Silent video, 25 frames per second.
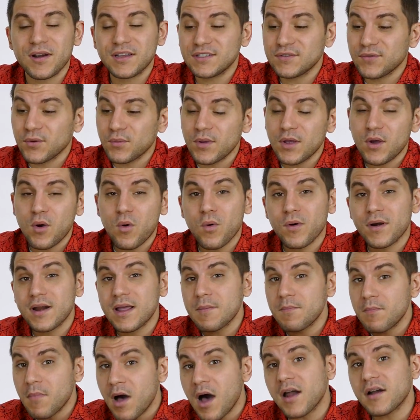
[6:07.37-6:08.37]
It's for
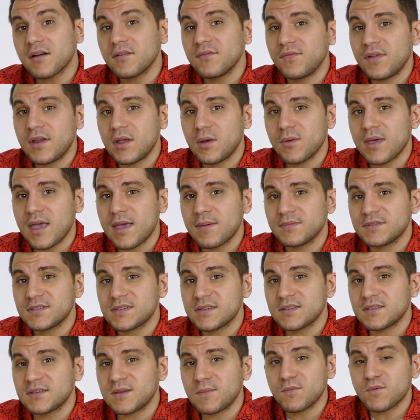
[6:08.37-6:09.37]
recording modern video game
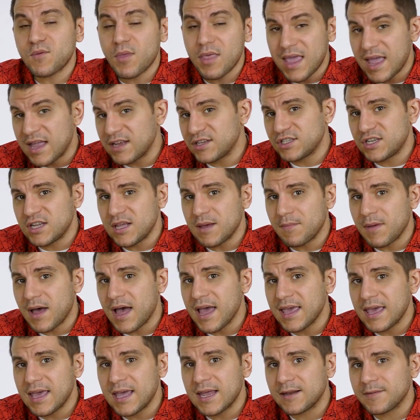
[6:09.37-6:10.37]
systems with
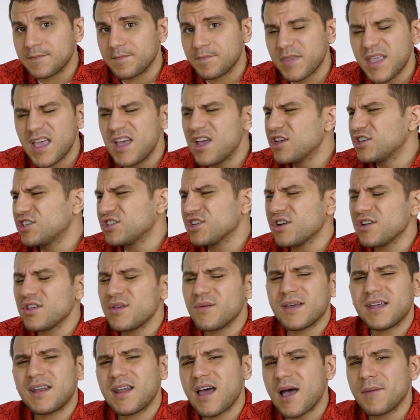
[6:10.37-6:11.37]
HDMI in. Sure,
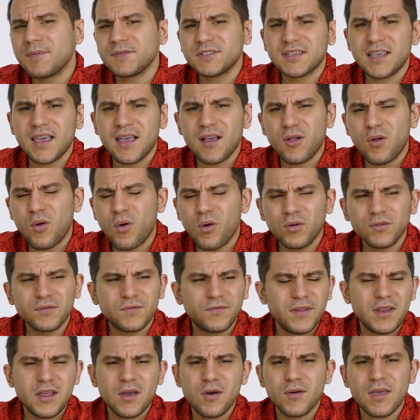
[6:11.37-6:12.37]
you can upscale old
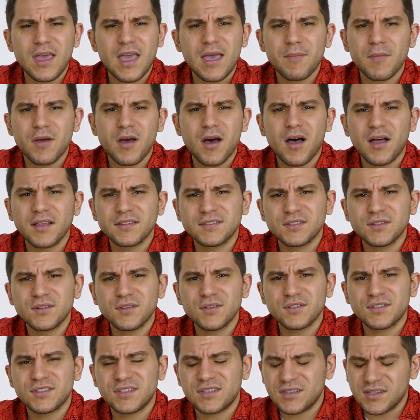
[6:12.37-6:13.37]
video game
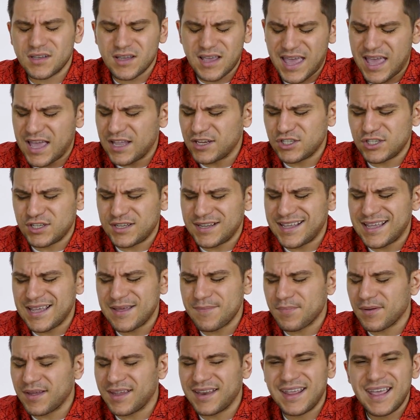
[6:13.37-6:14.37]
consoles to
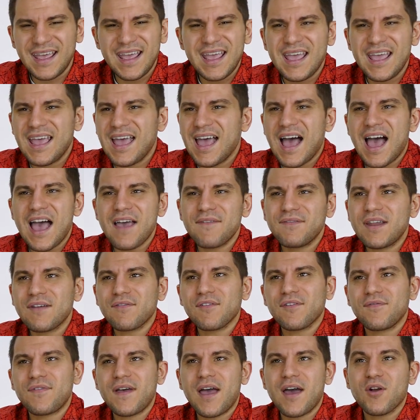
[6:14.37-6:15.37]
HD, but I've
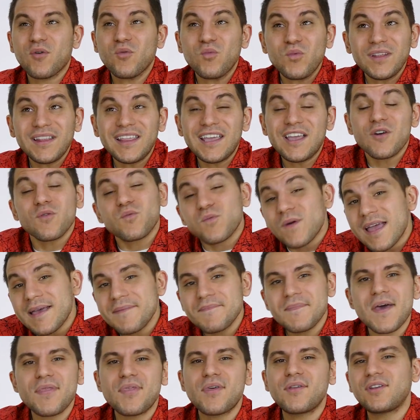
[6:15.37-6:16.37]
never found a really great
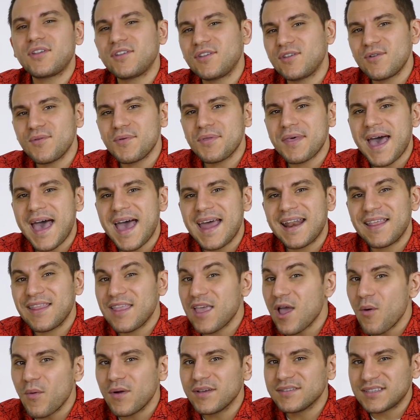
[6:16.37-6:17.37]
method to do that, and
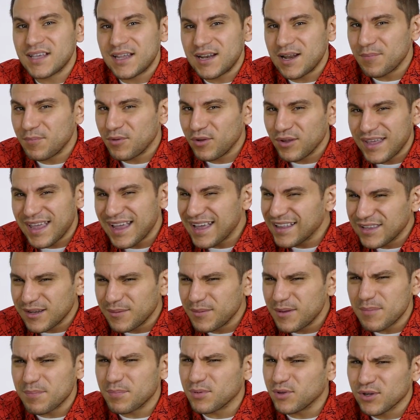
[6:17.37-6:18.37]
they always end up looking a
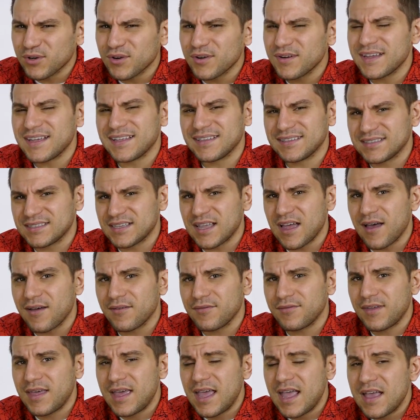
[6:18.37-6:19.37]
little bit blurry and
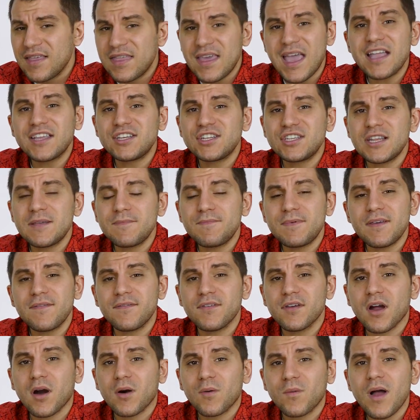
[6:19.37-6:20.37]
stuff. The HD
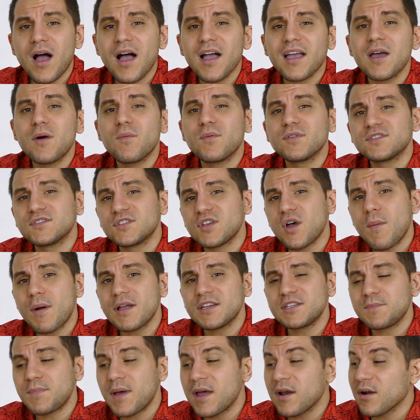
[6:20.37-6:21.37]
PVR Rocket was so
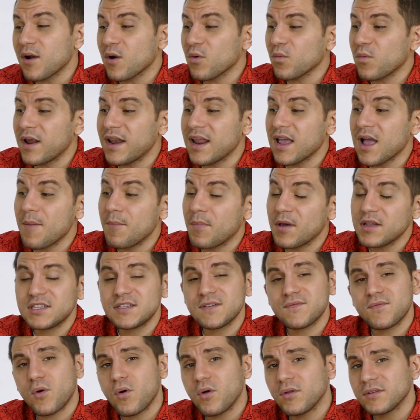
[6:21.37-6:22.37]
much better at running a bunch
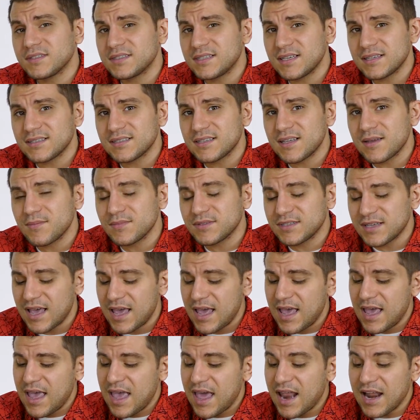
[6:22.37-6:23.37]
of old systems,
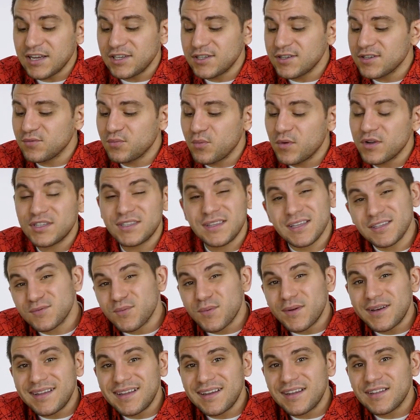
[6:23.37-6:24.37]
and I just wish this
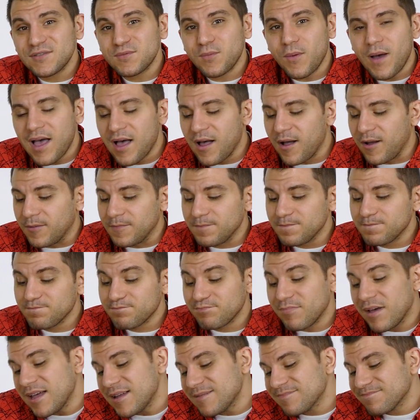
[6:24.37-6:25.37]
one did as well,
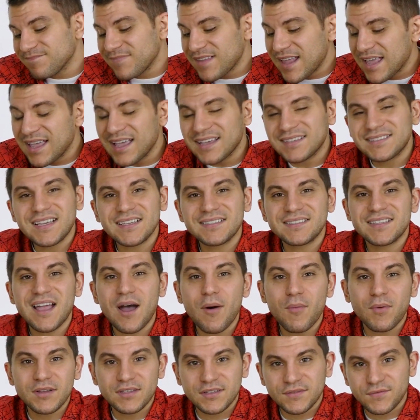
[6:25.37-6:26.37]
but I guess that's
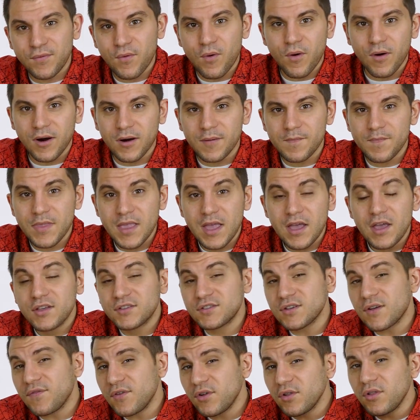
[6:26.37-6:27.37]
not what it's for.
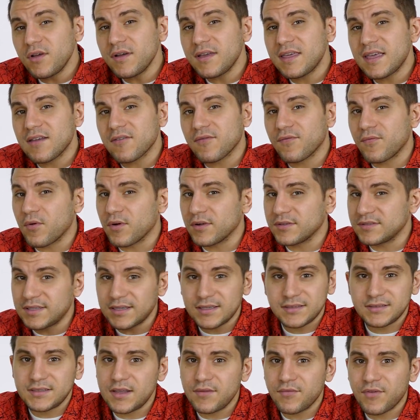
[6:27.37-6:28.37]
So if you're looking for
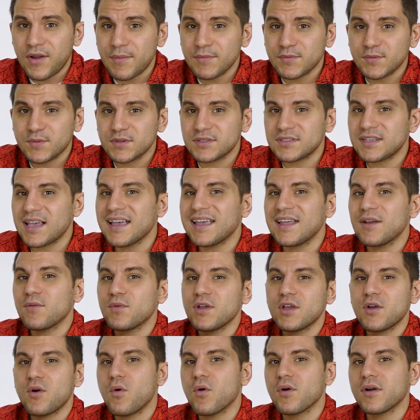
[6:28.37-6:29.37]
60 frames per second
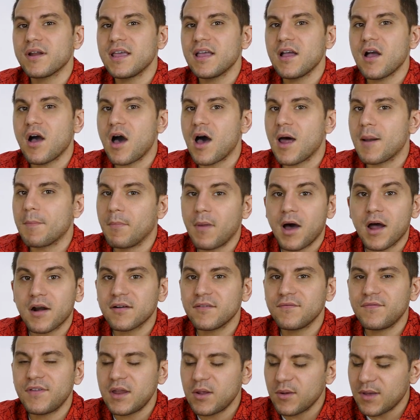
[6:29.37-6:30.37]
recording on
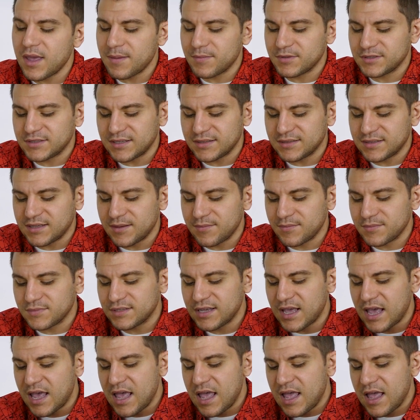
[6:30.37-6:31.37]
modern video game
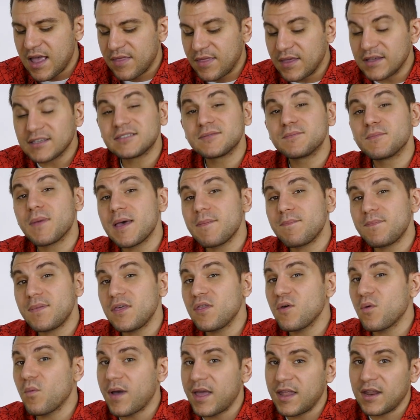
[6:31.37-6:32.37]
systems, this might be
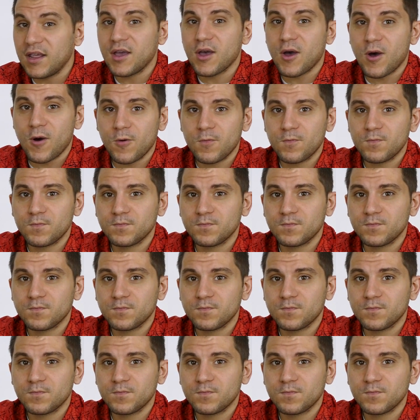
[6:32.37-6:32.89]
the way to go.